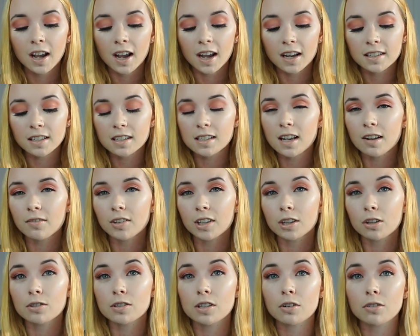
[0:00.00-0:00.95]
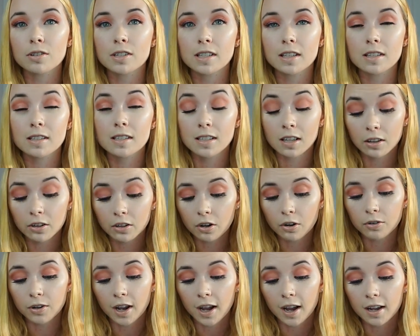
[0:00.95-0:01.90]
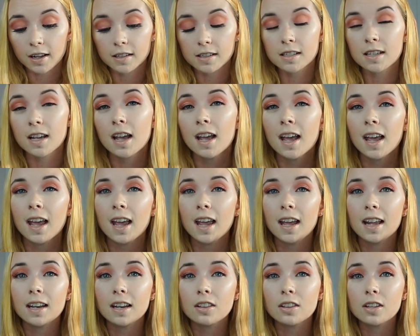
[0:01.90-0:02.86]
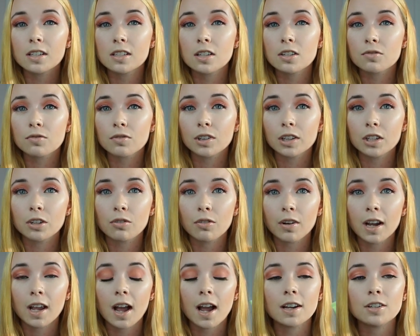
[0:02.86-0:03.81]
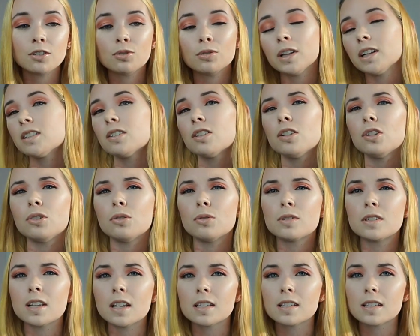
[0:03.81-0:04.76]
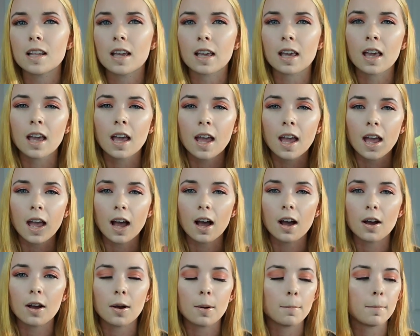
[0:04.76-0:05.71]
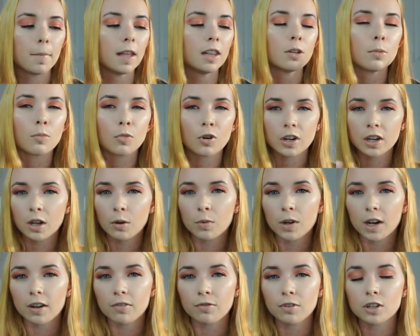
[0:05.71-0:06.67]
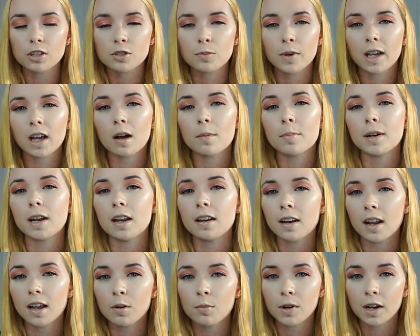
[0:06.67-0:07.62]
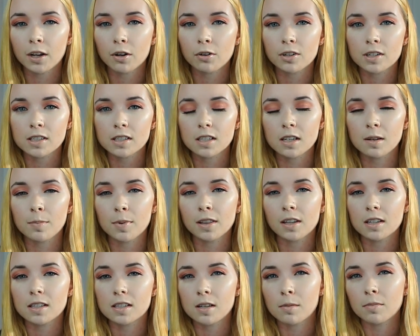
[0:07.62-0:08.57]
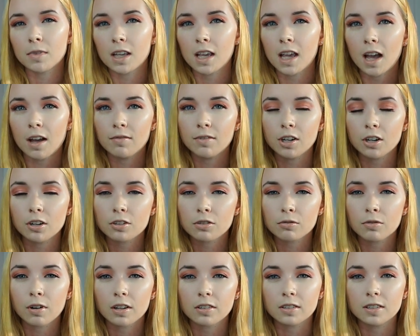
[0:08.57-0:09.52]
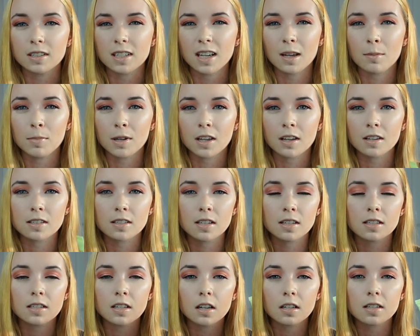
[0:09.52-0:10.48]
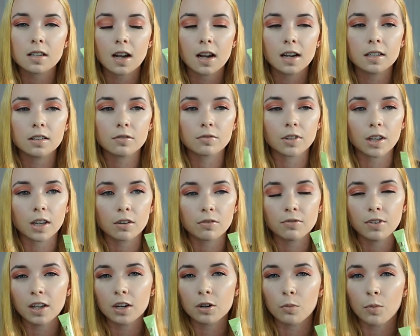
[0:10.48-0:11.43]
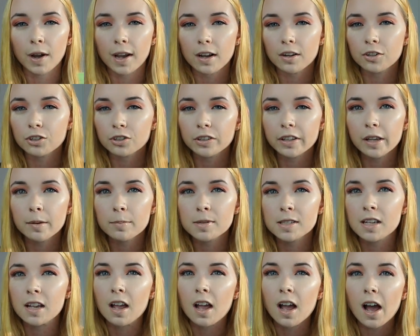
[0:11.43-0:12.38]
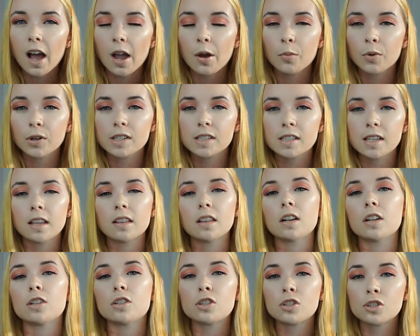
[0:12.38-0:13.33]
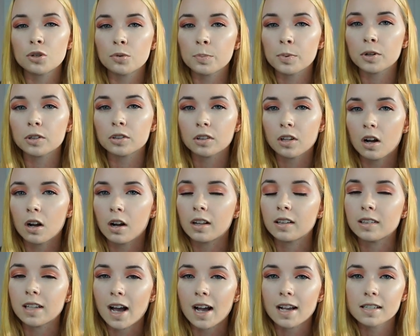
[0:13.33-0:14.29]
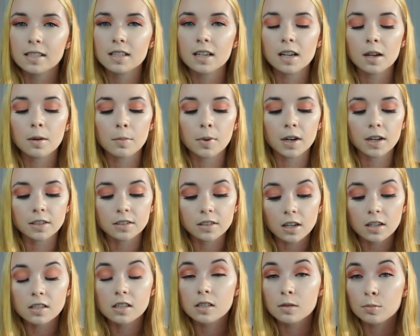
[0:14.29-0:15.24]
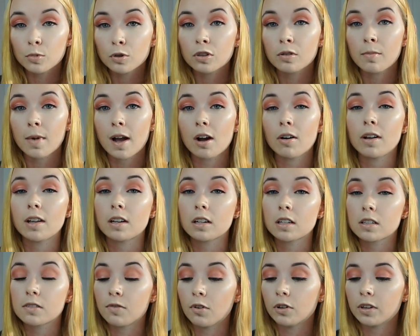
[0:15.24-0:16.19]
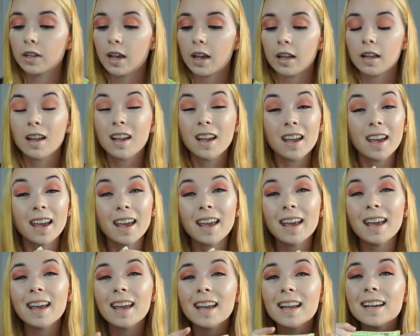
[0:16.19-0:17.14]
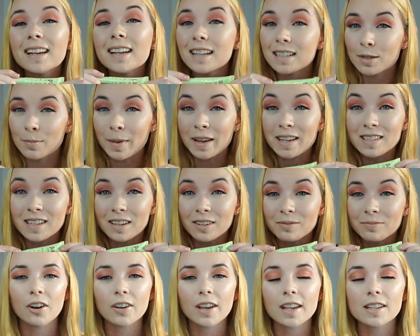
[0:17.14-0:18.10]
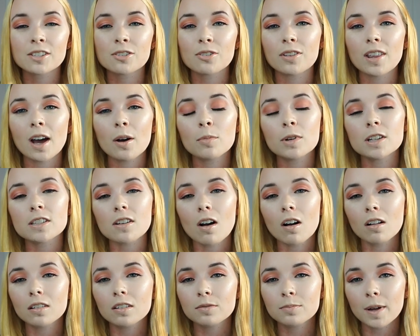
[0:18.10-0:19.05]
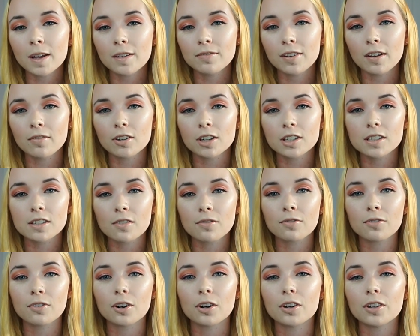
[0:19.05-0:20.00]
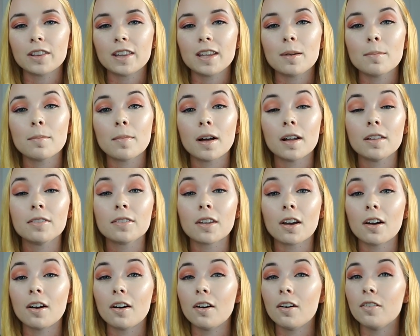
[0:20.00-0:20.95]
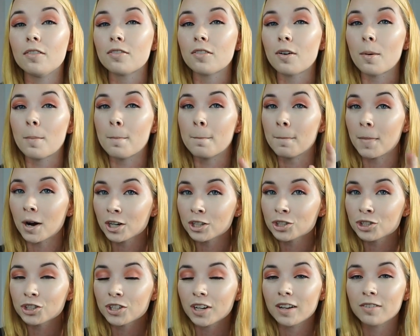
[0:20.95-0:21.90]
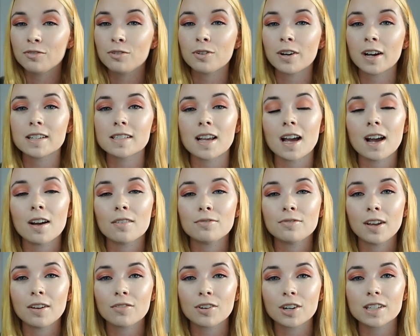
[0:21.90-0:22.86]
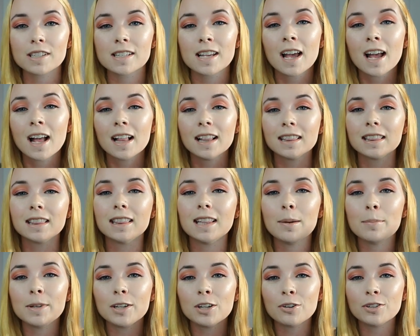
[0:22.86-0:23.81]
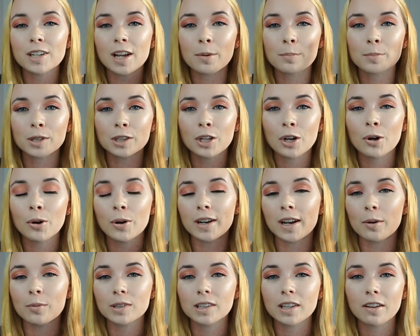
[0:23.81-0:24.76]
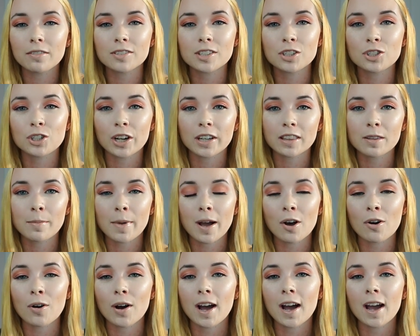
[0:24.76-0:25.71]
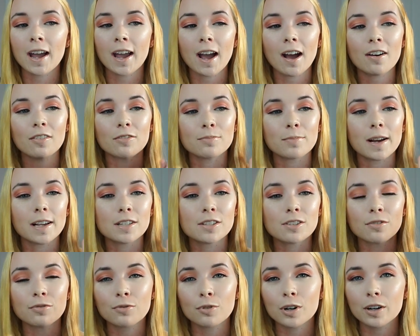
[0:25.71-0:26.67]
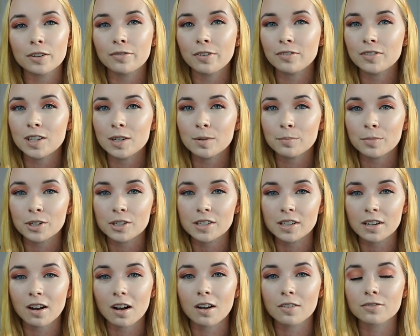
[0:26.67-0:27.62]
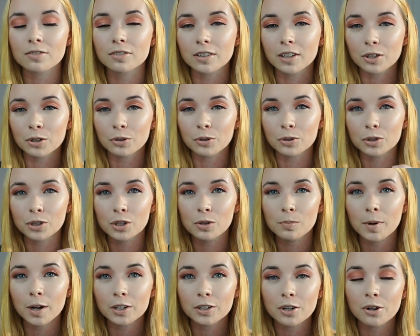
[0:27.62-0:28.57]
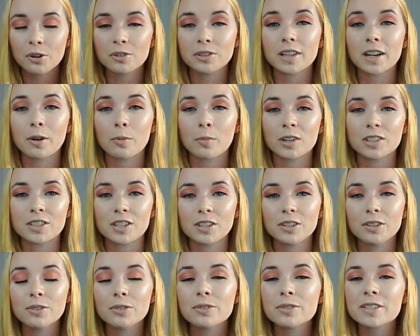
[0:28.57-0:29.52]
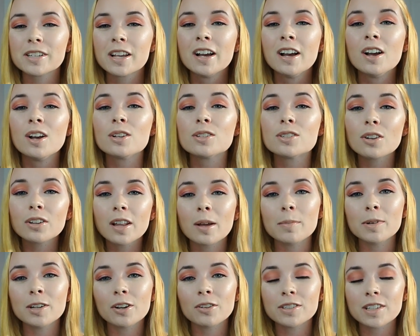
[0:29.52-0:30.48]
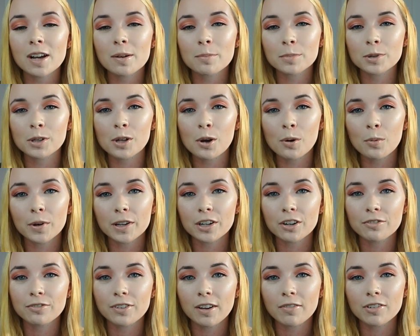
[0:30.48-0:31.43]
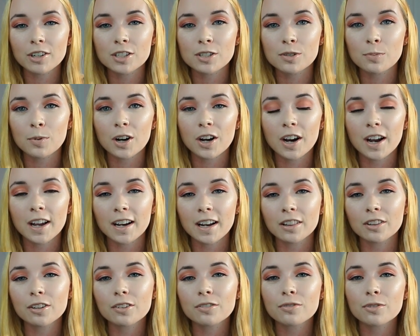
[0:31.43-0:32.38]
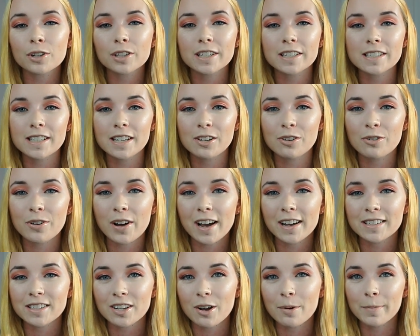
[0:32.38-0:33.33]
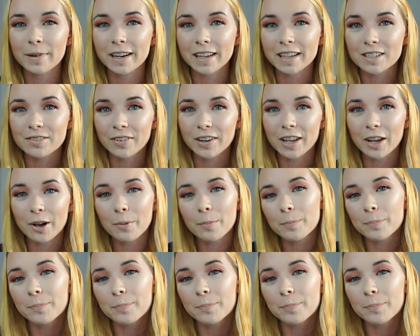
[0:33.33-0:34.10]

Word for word: It does have like those little silicone heads and this is really great. I do like to use this like um, in the morning when I first wake up and at night when I go to sleep and then something heavier throughout the day because this does kind of like fade away on your lips. I wouldn't say that it's super long lasting, but it does smooth them out and exfoliate and it's amazing. Okay, so that was all of my favorites for the month of March. If you guys have favorites, let me know down below and I would love to check them out. I have my Sephora 15% off little coupon code that I want to use. So let me know down below what your favorites were and I look forward to seeing you guys on my next video.